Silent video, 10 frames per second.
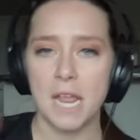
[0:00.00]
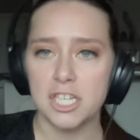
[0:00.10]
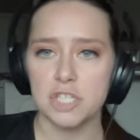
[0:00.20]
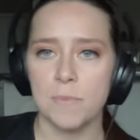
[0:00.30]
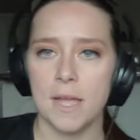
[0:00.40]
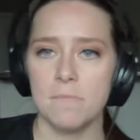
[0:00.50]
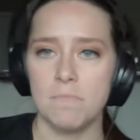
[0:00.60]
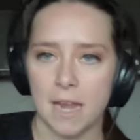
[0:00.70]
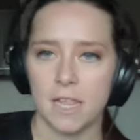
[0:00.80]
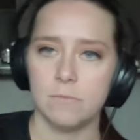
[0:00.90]
Nate Schmidt,
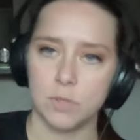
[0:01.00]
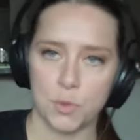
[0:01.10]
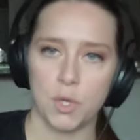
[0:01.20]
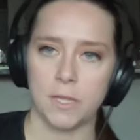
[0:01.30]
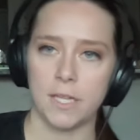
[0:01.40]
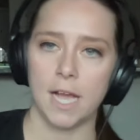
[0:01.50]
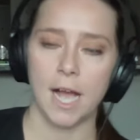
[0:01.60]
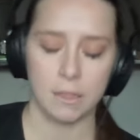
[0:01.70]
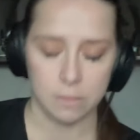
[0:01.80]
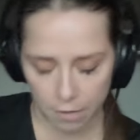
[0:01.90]
met him, Deputy League
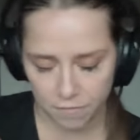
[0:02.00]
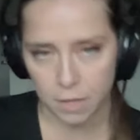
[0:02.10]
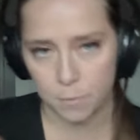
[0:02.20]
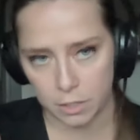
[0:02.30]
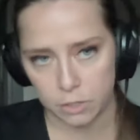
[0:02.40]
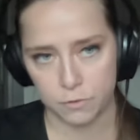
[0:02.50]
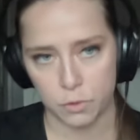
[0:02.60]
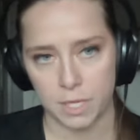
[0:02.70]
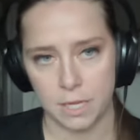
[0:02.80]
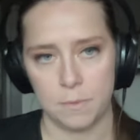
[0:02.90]
guy, love him,
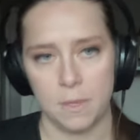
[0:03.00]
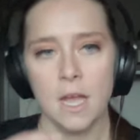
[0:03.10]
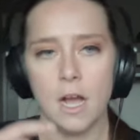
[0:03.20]
interviewed him.